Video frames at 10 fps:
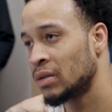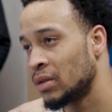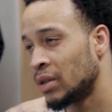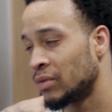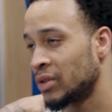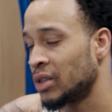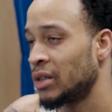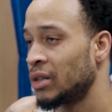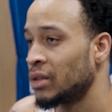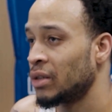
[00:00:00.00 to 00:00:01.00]
Yeah, for
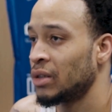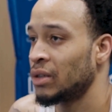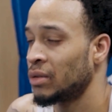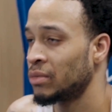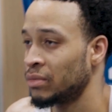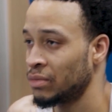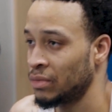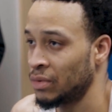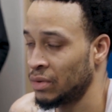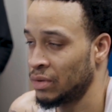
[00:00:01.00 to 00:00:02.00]
sure
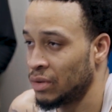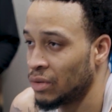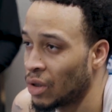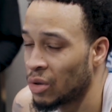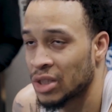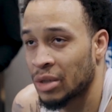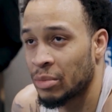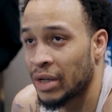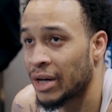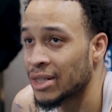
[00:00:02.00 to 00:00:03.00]
you can always get
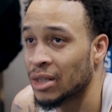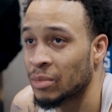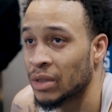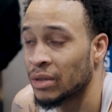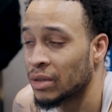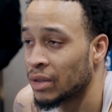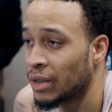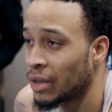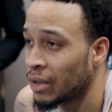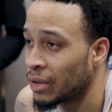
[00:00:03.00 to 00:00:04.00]
better at something.
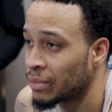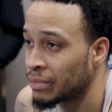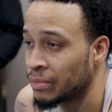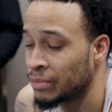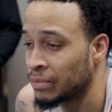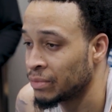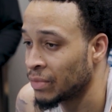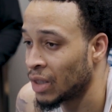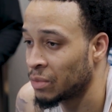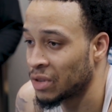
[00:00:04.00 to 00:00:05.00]
Um,
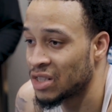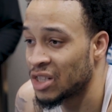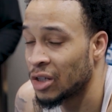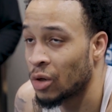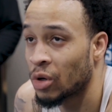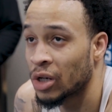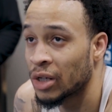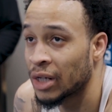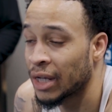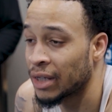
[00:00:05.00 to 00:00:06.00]
I'm gonna continue to work
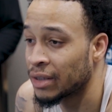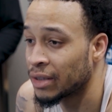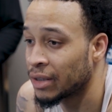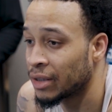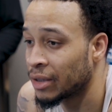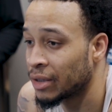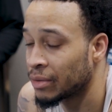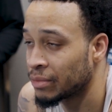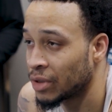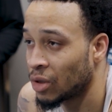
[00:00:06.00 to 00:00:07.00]
on that.
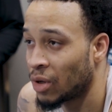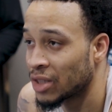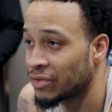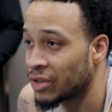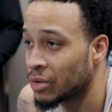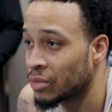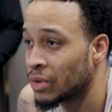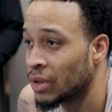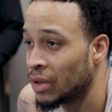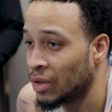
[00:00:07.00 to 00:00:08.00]
Um, you know, watch film.
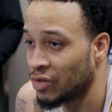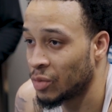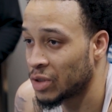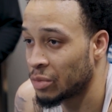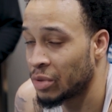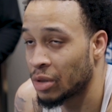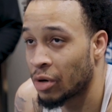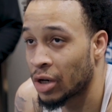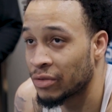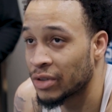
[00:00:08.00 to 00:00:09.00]
Film is a
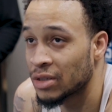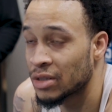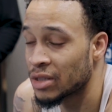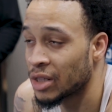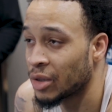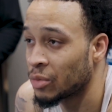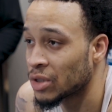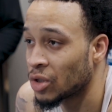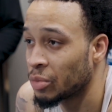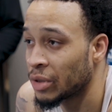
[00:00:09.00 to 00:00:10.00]
part of it. Just seeing
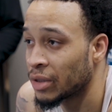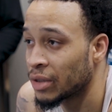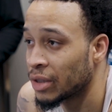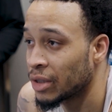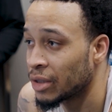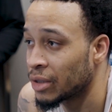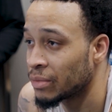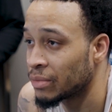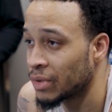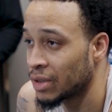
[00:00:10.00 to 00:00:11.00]
what's open. Um,
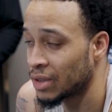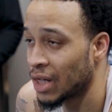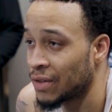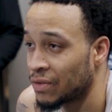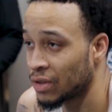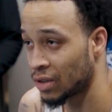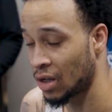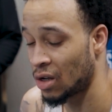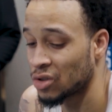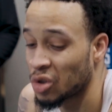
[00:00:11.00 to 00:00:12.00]
it's kind of a,
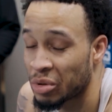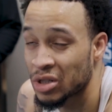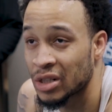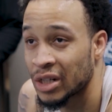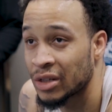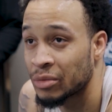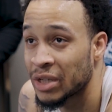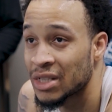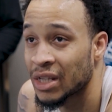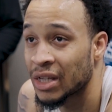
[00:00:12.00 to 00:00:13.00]
also a
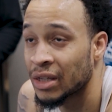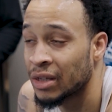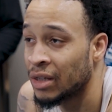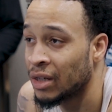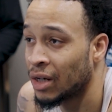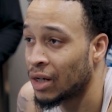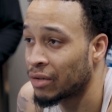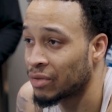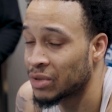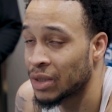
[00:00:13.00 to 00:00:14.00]
personnel-based thing uh,
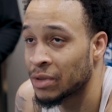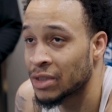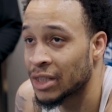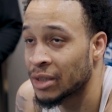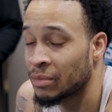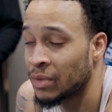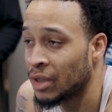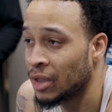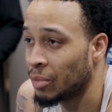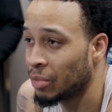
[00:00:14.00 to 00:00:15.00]
from team to team.
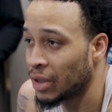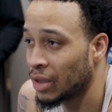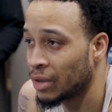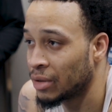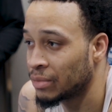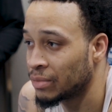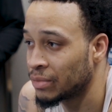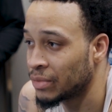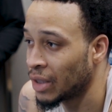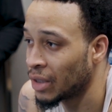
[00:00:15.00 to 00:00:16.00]
But um,
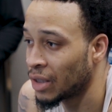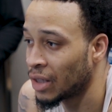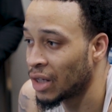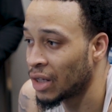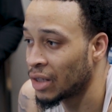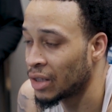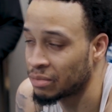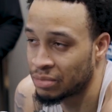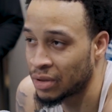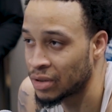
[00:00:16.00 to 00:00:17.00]
yeah, I,
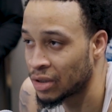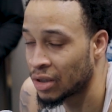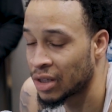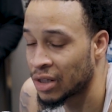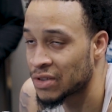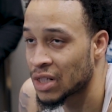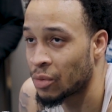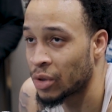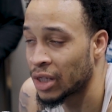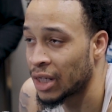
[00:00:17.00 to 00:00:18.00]
I, you know, I'll never stop
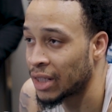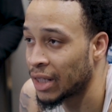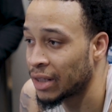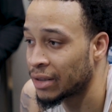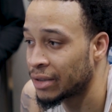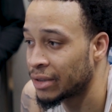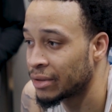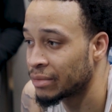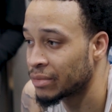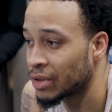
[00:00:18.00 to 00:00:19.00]
working at that.
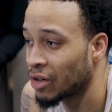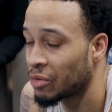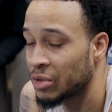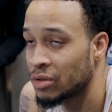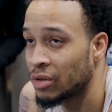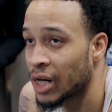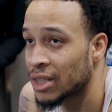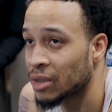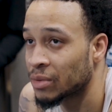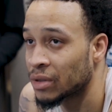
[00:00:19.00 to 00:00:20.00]
you can never be too good
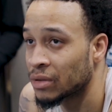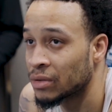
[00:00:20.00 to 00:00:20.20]
at something.